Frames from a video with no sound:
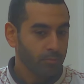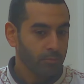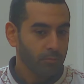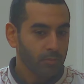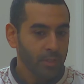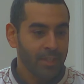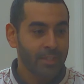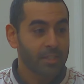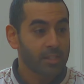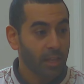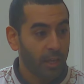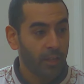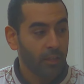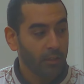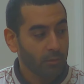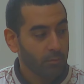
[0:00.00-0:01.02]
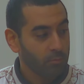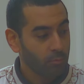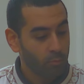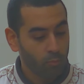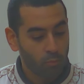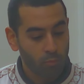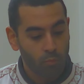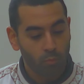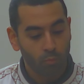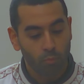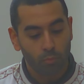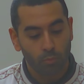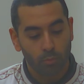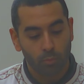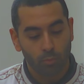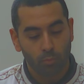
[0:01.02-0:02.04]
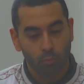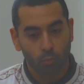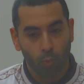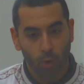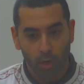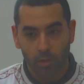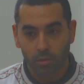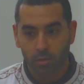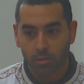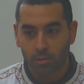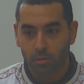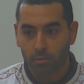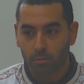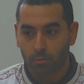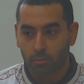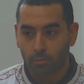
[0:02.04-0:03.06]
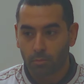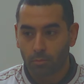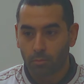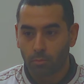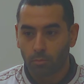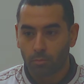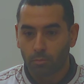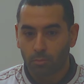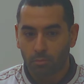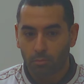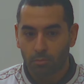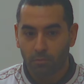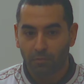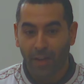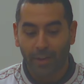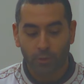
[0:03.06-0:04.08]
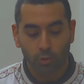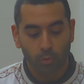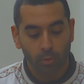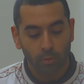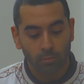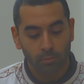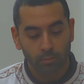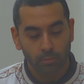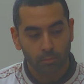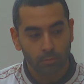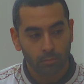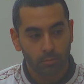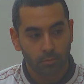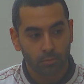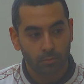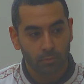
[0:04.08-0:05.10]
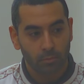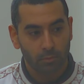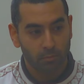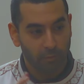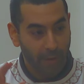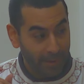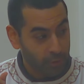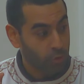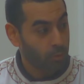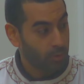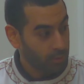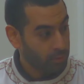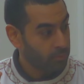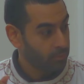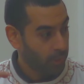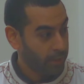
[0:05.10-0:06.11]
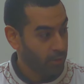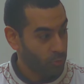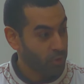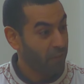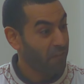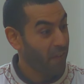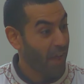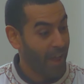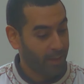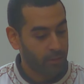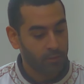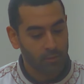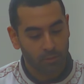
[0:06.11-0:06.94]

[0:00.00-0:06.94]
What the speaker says: insane, was factual. Factual, right? It was a fact.